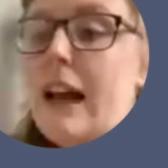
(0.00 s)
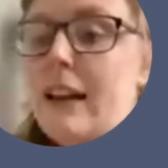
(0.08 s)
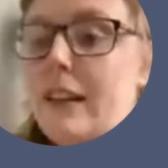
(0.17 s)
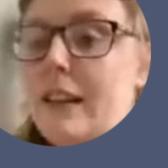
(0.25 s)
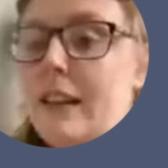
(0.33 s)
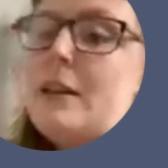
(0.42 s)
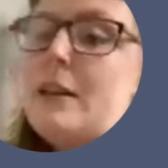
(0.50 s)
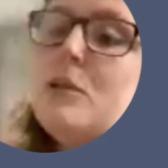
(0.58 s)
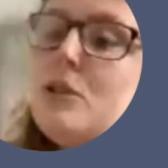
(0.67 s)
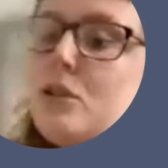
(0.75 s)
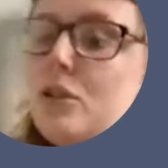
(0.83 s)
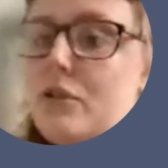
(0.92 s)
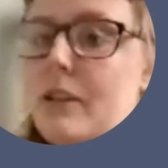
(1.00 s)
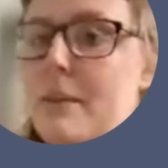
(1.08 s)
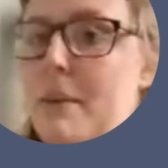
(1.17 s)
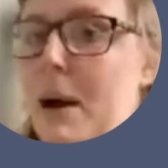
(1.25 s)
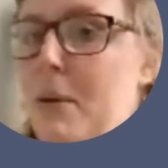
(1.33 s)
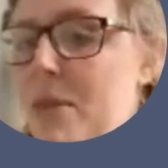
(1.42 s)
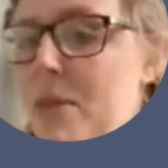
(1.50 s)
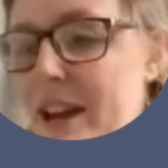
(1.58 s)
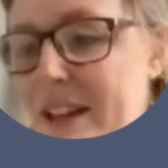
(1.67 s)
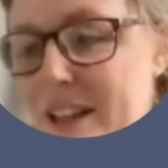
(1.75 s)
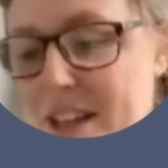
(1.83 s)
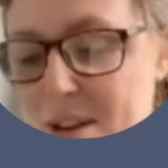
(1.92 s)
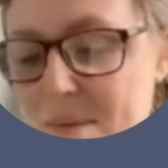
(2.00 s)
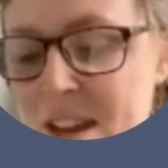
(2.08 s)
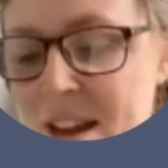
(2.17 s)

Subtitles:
Lydia, would you just flip that one? Thank you.